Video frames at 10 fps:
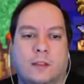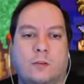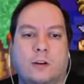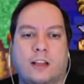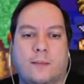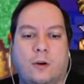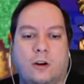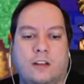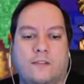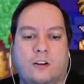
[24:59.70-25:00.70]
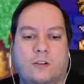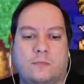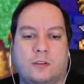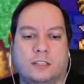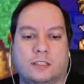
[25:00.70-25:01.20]
wonder if a party of all
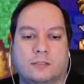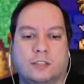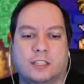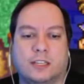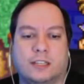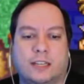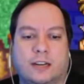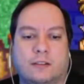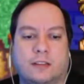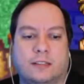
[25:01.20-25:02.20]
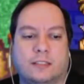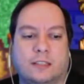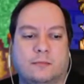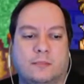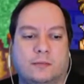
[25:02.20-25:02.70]
monks would just like tear things
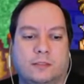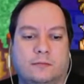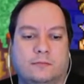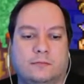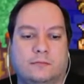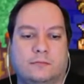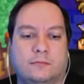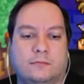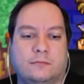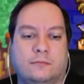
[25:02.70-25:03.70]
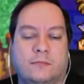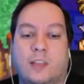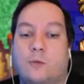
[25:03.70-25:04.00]
up, maybe. They